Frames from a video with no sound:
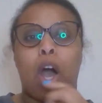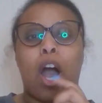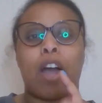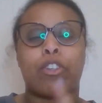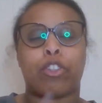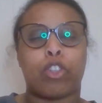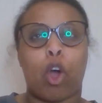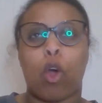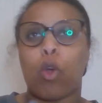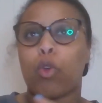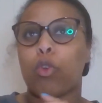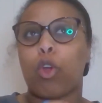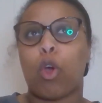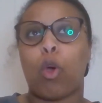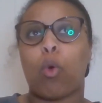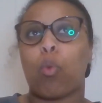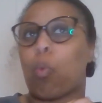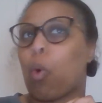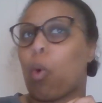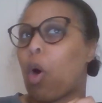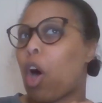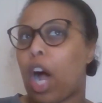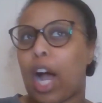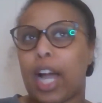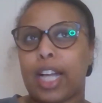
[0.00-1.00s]
I don't know
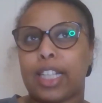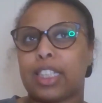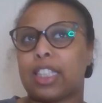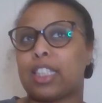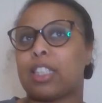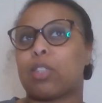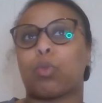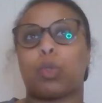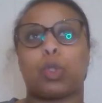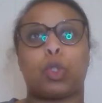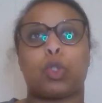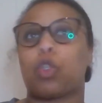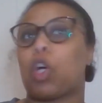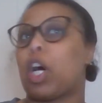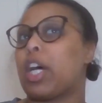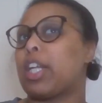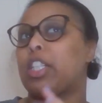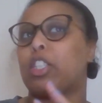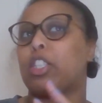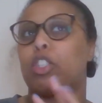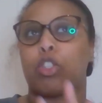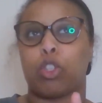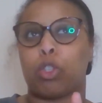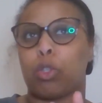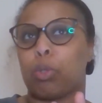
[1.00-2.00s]
what Aizen was trying
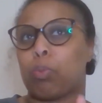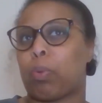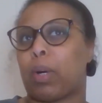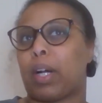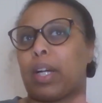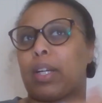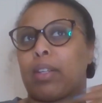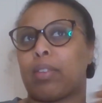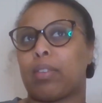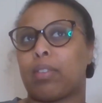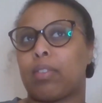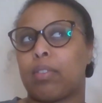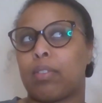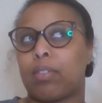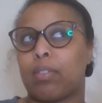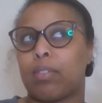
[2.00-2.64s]
to do by